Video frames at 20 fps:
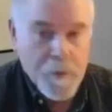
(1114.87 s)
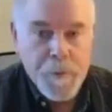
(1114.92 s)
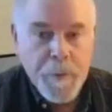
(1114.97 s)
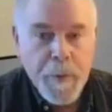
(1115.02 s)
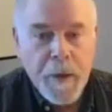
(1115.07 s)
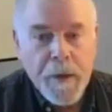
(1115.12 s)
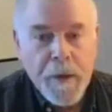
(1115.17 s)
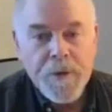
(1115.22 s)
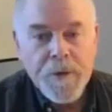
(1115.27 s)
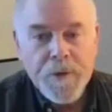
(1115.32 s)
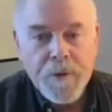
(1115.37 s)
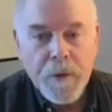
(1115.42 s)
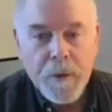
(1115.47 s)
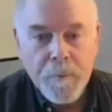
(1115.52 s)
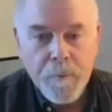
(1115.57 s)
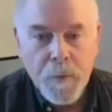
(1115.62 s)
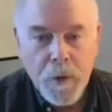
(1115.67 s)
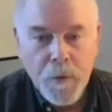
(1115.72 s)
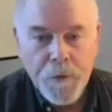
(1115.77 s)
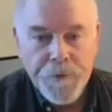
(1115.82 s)
So there's
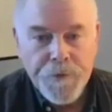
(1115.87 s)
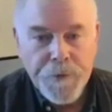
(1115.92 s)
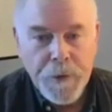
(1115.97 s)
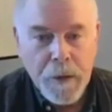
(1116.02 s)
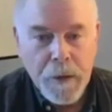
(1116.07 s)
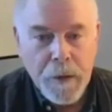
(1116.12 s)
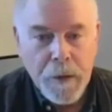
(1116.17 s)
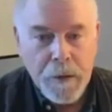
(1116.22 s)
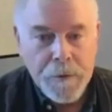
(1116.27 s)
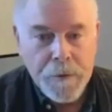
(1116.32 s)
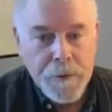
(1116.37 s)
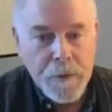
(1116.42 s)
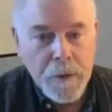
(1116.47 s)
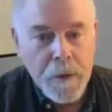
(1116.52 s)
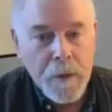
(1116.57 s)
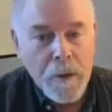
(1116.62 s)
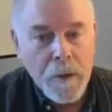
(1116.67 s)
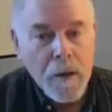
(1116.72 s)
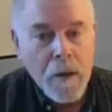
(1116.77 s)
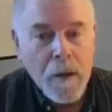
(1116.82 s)
payments on both
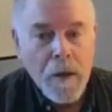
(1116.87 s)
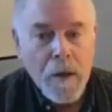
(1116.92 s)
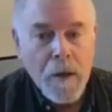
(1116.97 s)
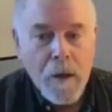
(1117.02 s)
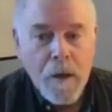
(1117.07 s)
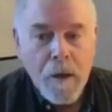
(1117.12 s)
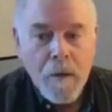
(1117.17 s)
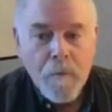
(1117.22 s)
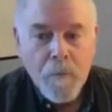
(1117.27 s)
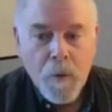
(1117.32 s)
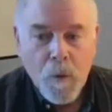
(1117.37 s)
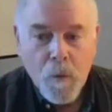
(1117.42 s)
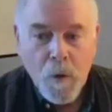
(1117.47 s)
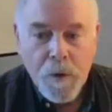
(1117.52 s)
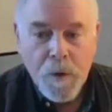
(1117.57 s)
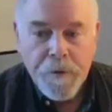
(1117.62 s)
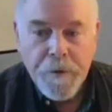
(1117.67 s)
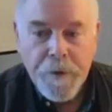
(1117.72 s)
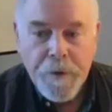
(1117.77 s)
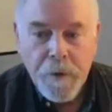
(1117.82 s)
sides. But
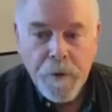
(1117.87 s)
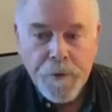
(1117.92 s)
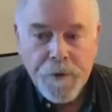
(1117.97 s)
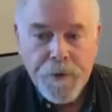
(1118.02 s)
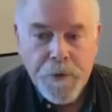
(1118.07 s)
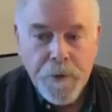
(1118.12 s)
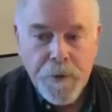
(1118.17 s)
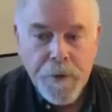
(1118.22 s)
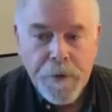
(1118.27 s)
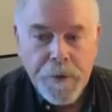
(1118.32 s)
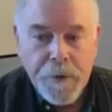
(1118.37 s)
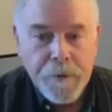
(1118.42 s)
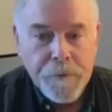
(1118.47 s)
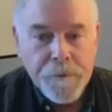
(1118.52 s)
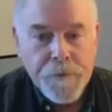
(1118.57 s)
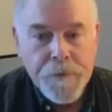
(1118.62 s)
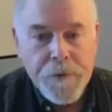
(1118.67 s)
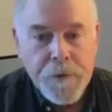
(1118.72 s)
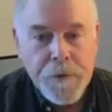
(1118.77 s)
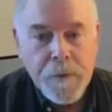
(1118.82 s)
one of the
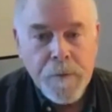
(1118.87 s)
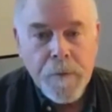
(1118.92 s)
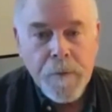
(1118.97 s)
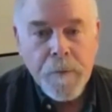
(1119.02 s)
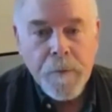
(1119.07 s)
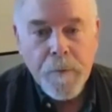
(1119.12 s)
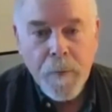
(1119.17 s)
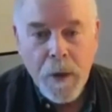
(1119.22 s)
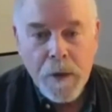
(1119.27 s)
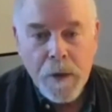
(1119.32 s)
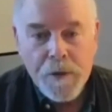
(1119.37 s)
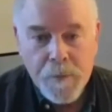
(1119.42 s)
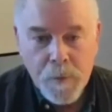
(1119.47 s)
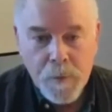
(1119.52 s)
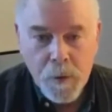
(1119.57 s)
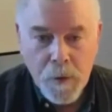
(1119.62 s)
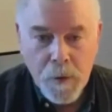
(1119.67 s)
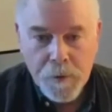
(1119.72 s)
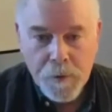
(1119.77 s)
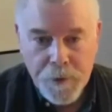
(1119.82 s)
alternatives,
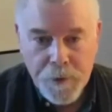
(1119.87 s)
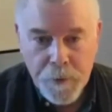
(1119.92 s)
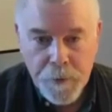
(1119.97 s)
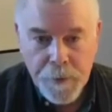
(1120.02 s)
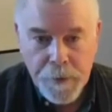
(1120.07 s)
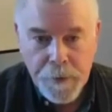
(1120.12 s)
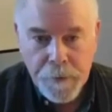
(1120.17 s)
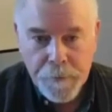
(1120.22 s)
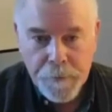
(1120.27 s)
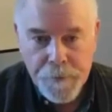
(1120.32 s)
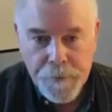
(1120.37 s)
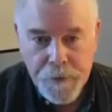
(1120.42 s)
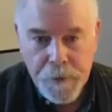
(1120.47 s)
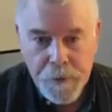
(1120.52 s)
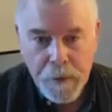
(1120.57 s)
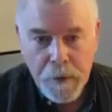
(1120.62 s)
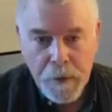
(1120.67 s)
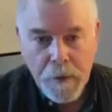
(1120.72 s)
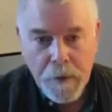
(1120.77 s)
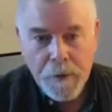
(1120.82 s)
possible alternatives
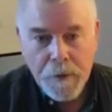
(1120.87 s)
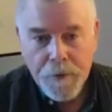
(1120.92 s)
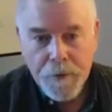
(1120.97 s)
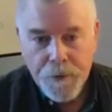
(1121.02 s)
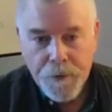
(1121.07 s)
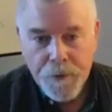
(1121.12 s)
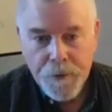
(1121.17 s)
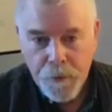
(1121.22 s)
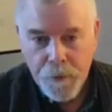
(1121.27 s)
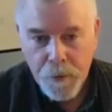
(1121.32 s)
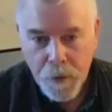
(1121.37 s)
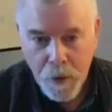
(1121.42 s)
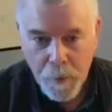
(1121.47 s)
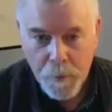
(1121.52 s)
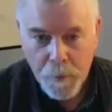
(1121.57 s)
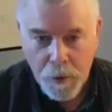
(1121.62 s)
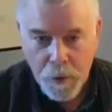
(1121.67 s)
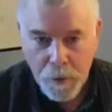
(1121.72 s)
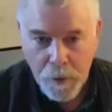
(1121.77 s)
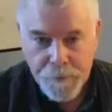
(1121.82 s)
to
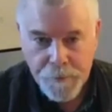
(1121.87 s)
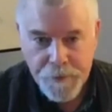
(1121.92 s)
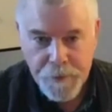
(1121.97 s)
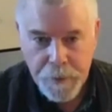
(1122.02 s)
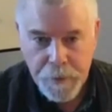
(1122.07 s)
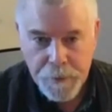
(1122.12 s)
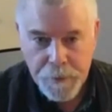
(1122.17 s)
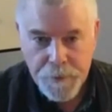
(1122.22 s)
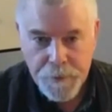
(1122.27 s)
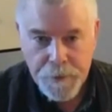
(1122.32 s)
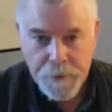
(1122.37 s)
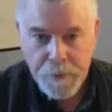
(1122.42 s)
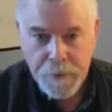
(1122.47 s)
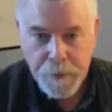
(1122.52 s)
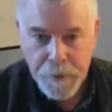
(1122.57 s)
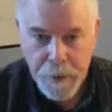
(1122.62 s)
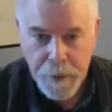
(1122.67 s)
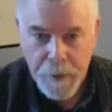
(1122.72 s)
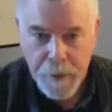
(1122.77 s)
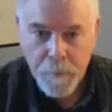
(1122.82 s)
carbon offsets
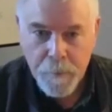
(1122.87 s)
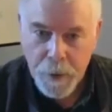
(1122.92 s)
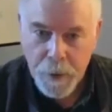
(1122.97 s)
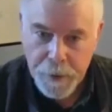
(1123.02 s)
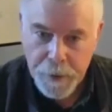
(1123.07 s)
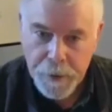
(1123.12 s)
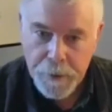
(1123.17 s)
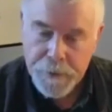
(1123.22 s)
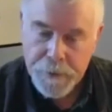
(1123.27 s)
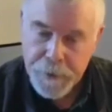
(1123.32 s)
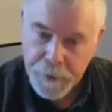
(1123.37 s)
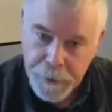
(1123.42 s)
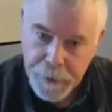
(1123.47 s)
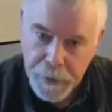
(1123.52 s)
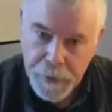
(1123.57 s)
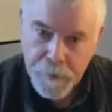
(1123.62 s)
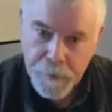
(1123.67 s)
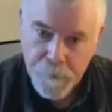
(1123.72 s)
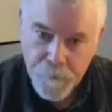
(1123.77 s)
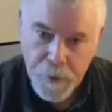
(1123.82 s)
to gain money, to
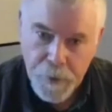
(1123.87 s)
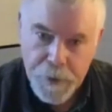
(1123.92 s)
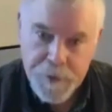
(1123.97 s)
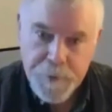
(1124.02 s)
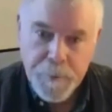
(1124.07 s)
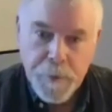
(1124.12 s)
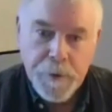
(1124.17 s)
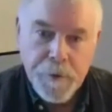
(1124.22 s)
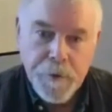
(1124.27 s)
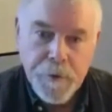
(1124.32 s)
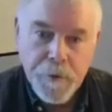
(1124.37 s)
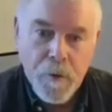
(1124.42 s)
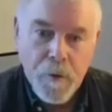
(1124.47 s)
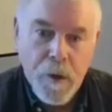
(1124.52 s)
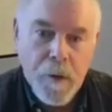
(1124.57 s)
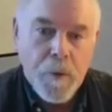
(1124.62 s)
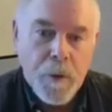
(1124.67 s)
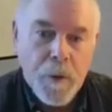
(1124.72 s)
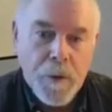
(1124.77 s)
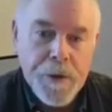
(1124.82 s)
gain investment in your
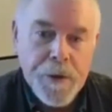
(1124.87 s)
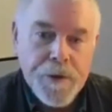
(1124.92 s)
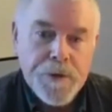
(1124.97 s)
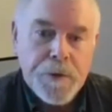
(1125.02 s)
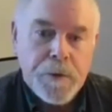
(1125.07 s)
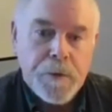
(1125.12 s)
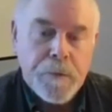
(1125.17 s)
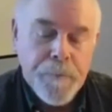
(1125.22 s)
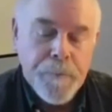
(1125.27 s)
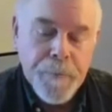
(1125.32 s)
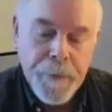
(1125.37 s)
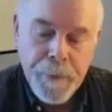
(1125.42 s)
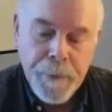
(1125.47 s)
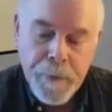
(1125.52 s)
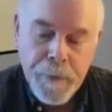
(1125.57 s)
operation,